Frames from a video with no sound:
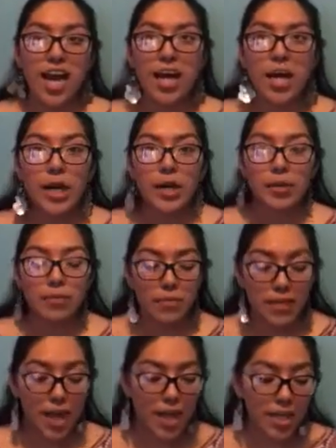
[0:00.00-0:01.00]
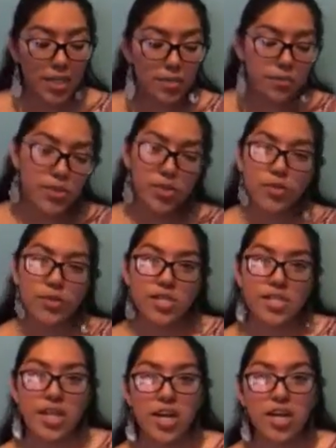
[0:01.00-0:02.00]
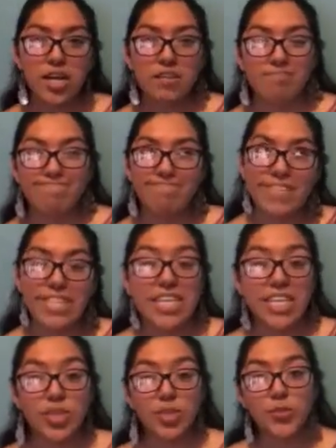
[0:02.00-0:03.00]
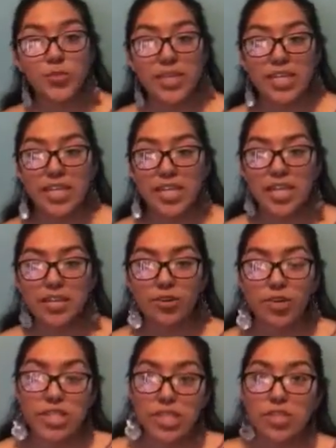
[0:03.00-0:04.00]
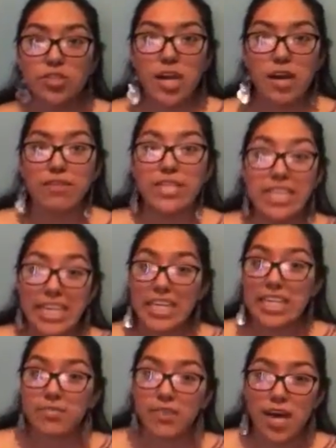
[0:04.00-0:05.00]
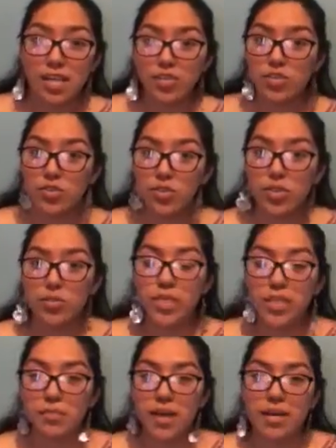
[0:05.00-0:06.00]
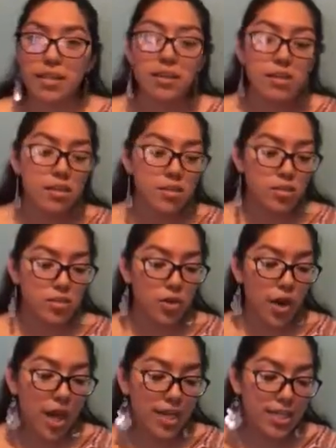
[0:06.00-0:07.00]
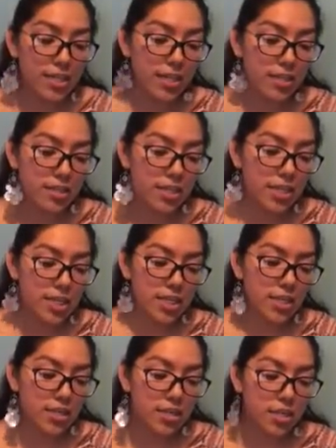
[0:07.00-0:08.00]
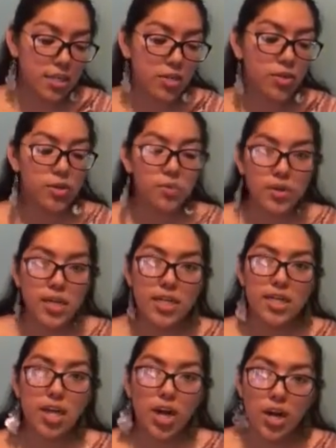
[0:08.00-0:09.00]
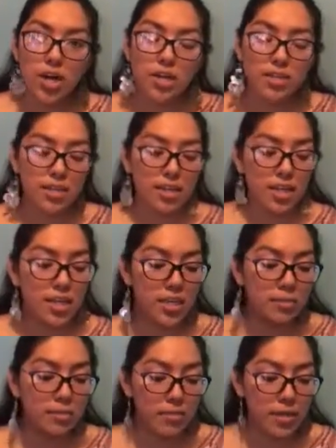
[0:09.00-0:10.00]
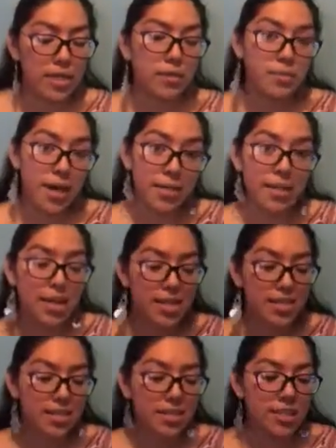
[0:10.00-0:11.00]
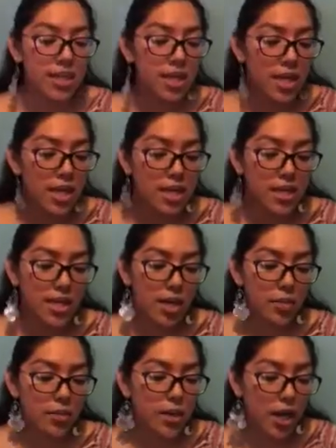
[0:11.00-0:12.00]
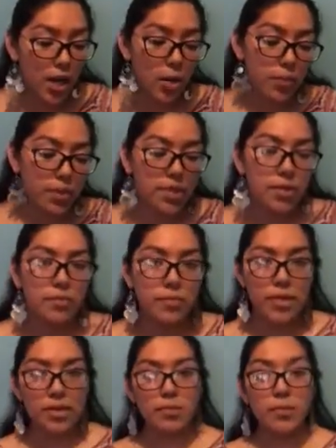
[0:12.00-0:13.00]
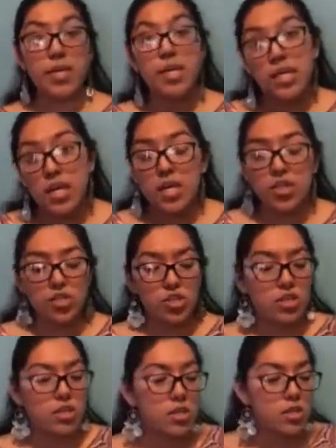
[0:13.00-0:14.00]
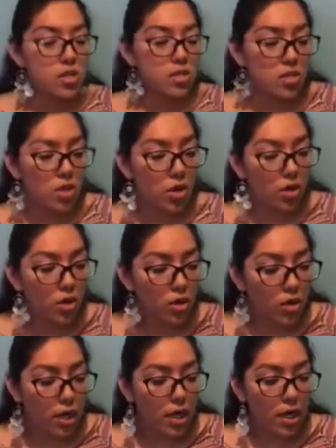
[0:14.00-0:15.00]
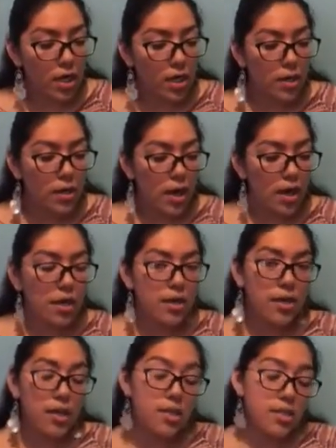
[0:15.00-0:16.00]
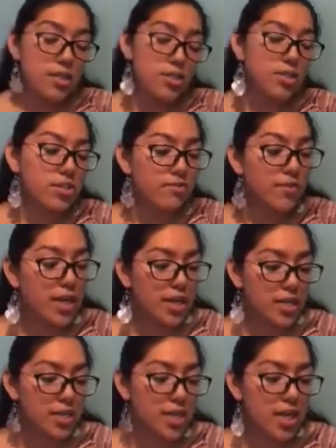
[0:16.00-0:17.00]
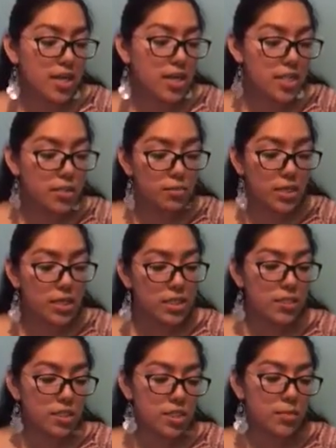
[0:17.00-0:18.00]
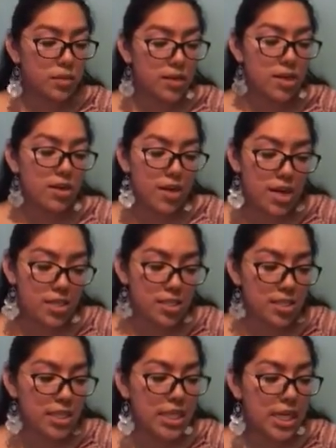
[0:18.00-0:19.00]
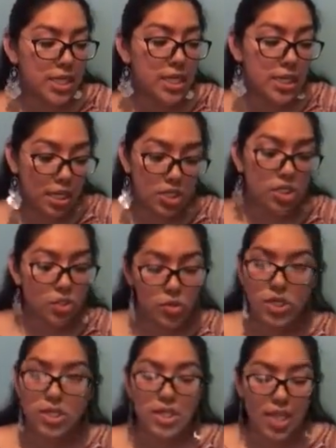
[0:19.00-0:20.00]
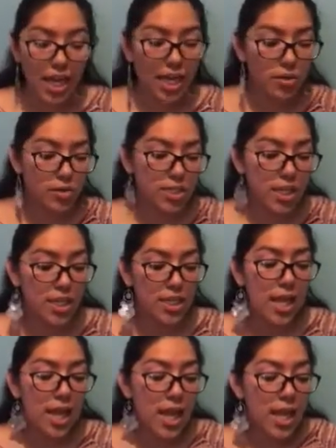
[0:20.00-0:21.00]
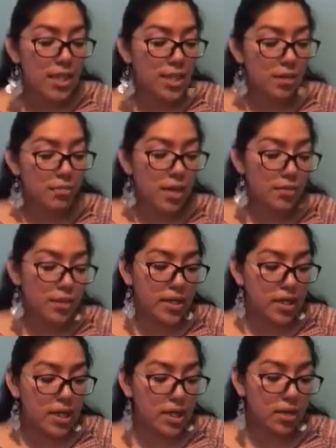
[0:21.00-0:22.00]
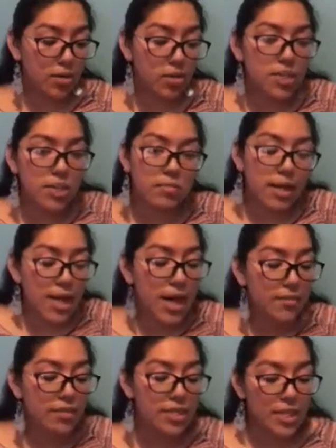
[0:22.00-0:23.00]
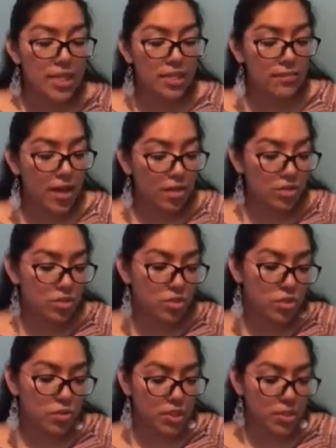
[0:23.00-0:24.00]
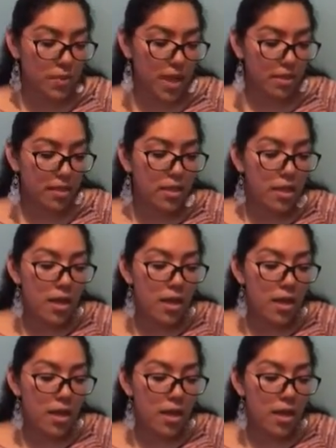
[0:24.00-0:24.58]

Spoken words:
A lot of students are tend to be or tend to have a negative attitude towards math, so I thought that incorporating art and in a math lesson that would help them be engaged. So, an interesting fact is that interdisciplinary lessons can engage students, like I was saying, that might be or that might have a negative attitude towards math.